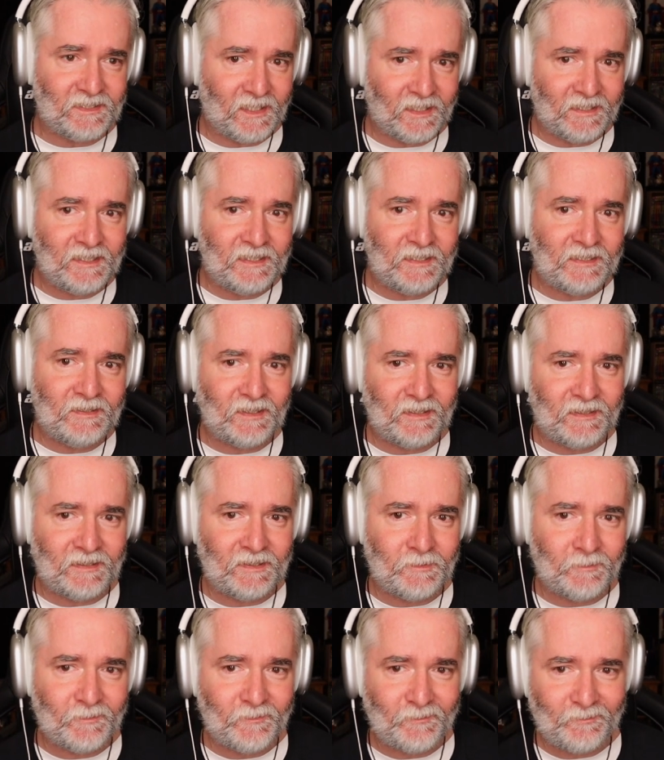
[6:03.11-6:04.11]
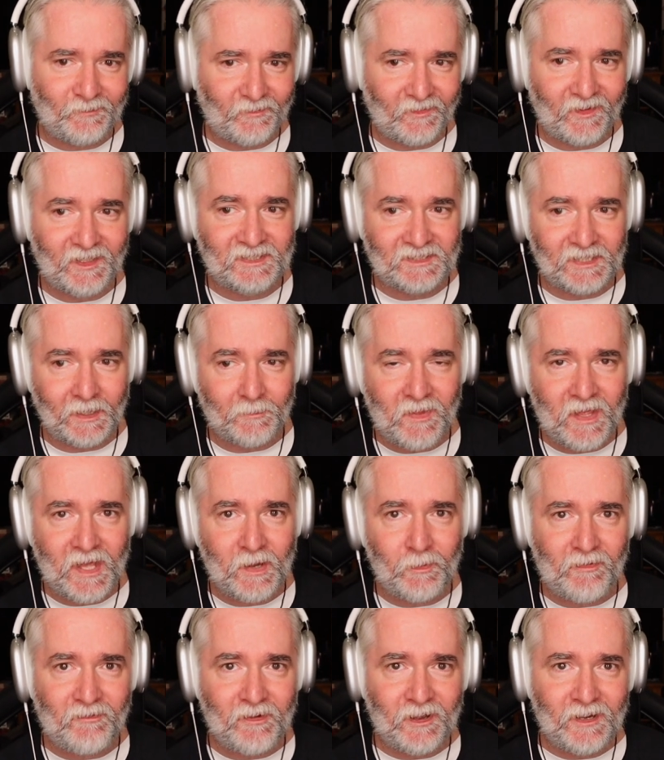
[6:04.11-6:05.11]
Chucky, he's up there
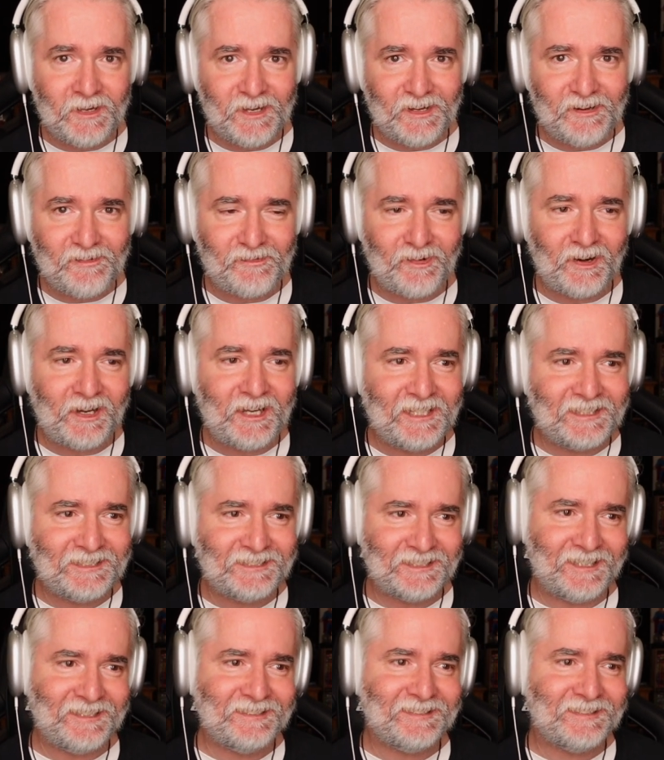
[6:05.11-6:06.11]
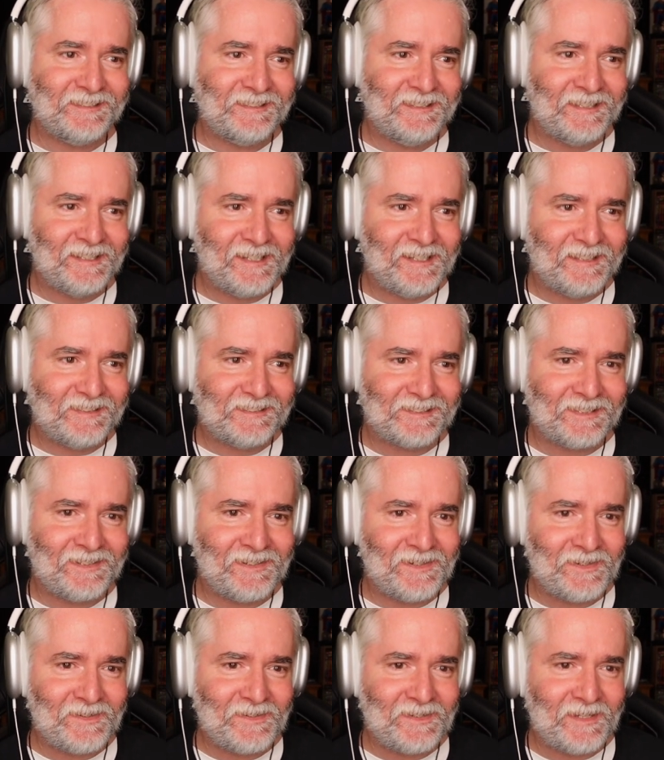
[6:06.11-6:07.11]
with Freddy and Jason.
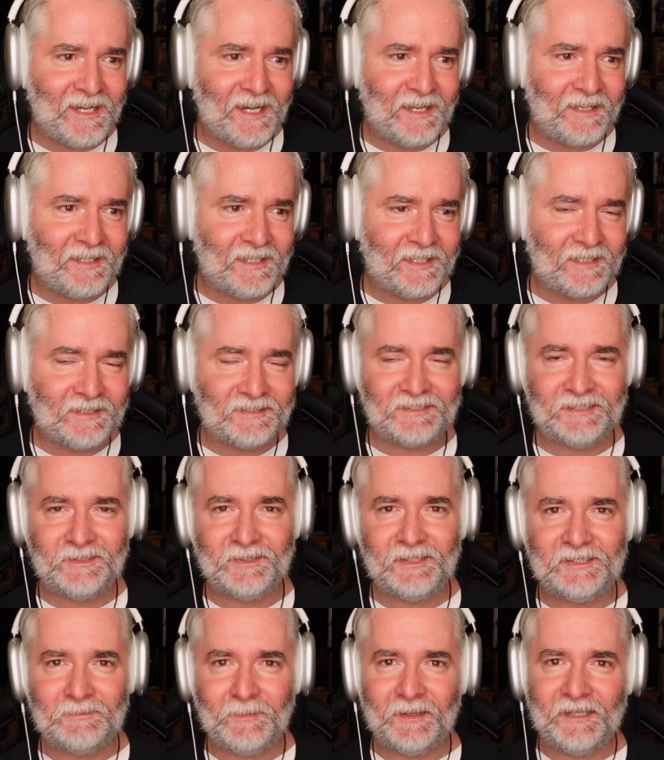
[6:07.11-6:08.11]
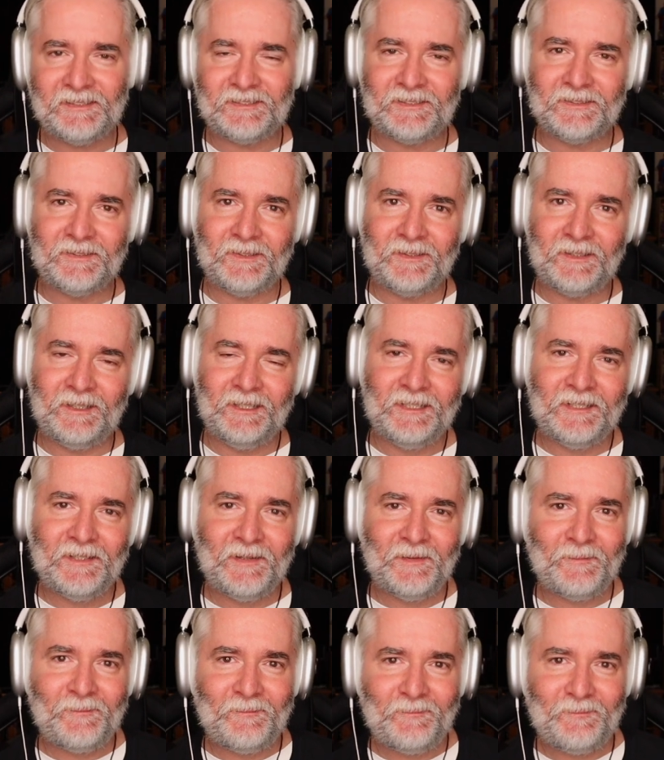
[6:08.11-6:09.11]
So yeah, to get a series based on
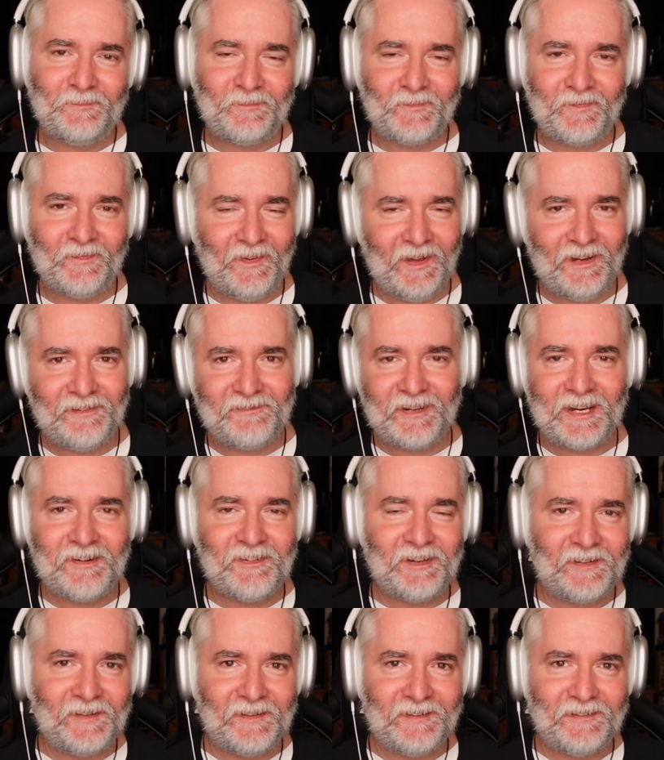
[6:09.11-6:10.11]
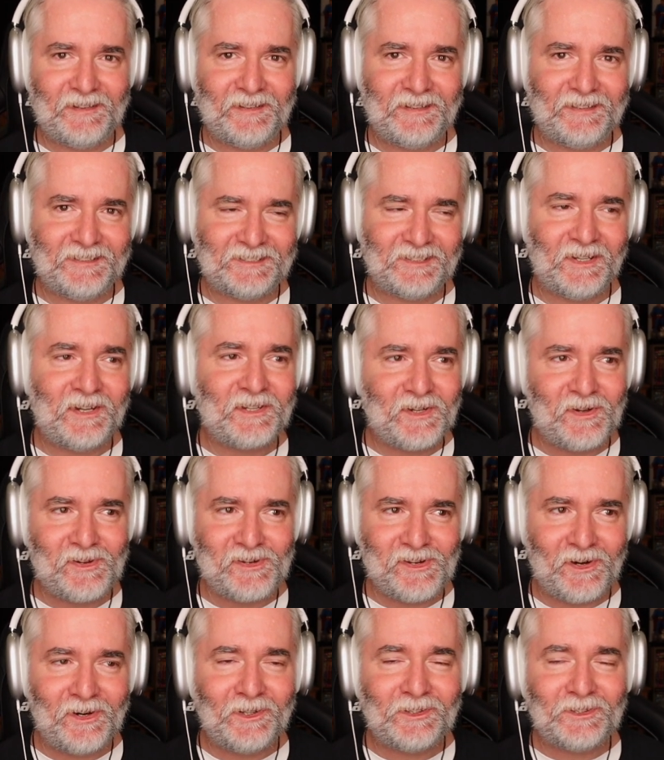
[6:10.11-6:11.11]
our favorite psycho
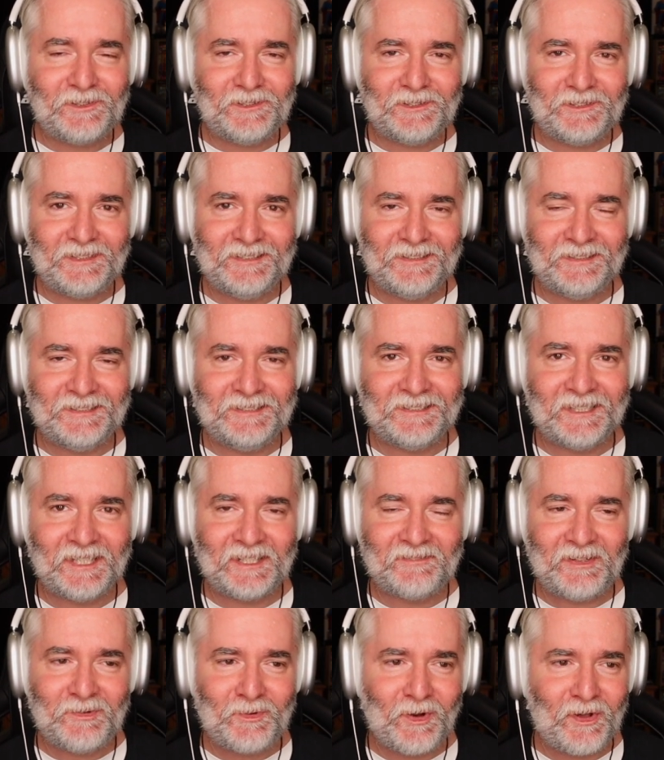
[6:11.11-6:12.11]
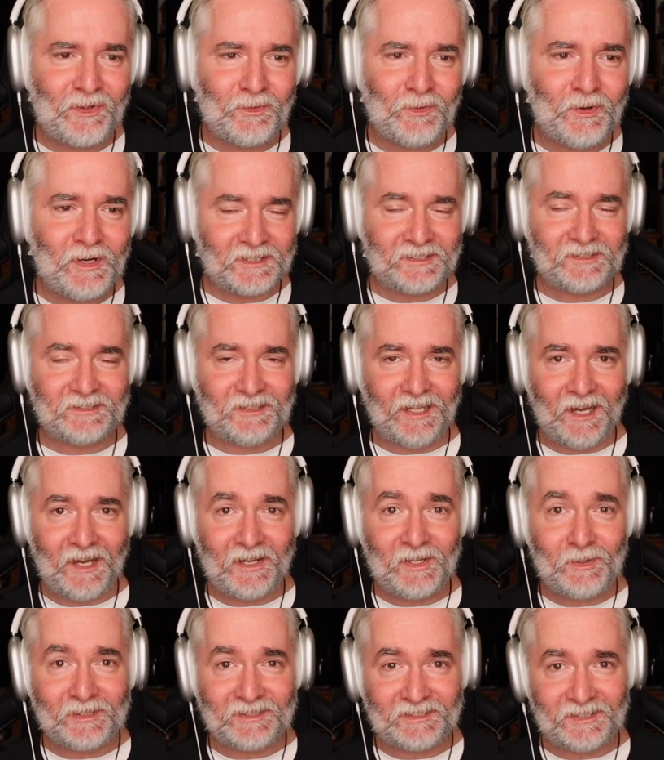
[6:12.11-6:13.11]
doll is going to be worth a watch. Are
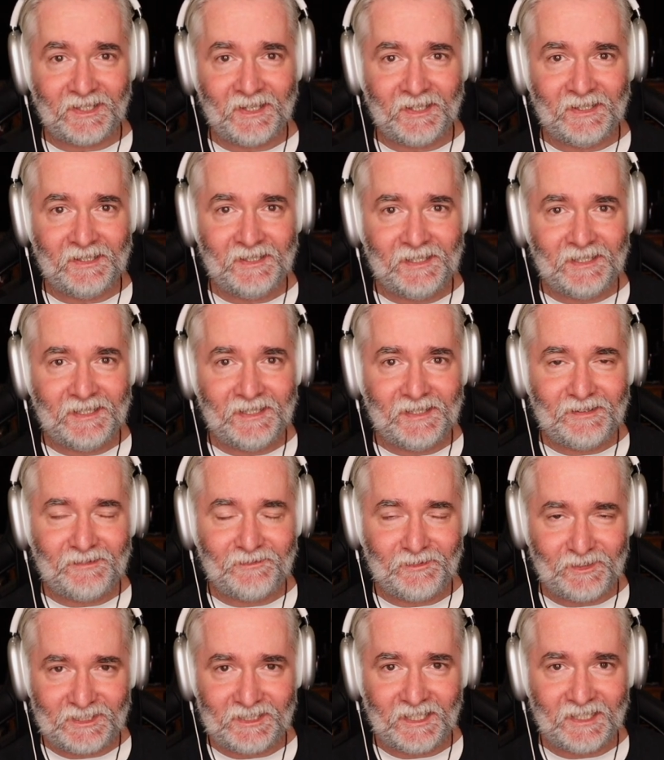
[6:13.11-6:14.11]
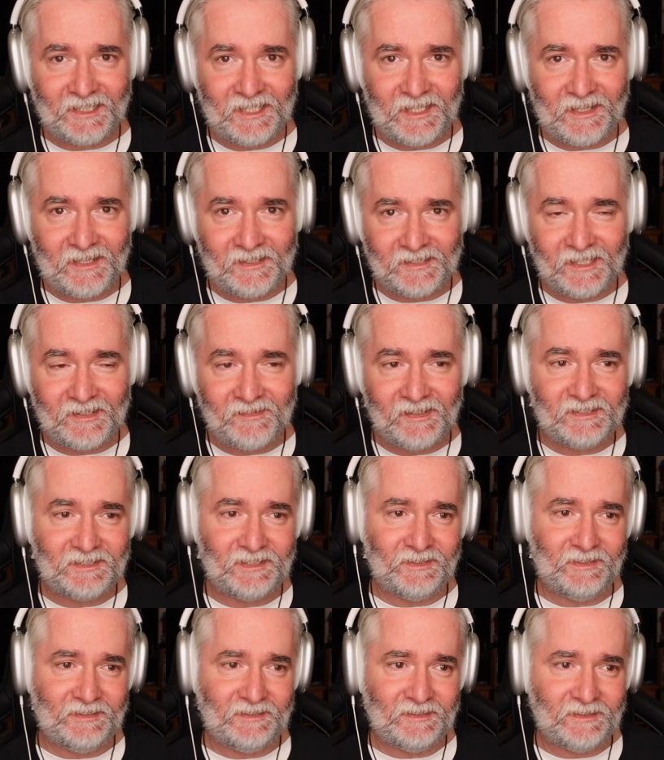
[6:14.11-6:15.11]
you excited for Chucky, the TV
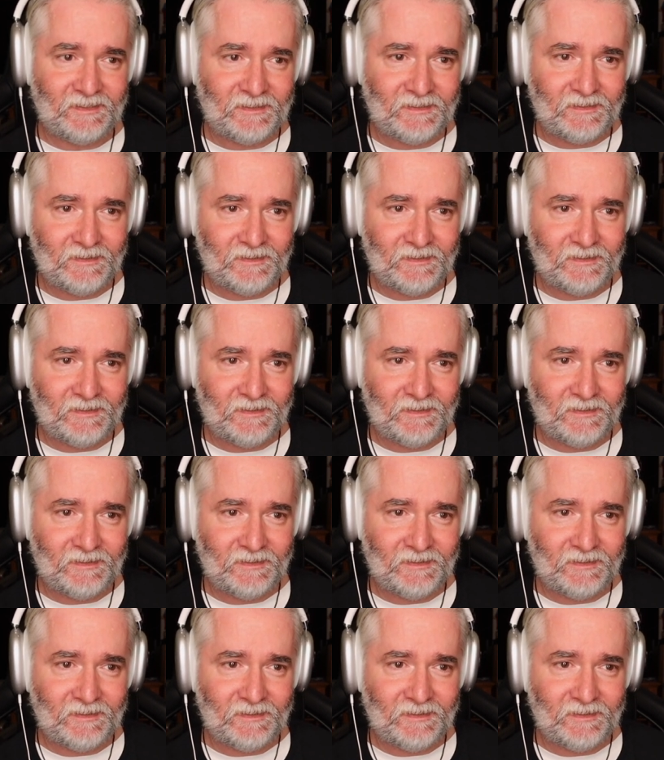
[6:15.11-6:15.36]
series?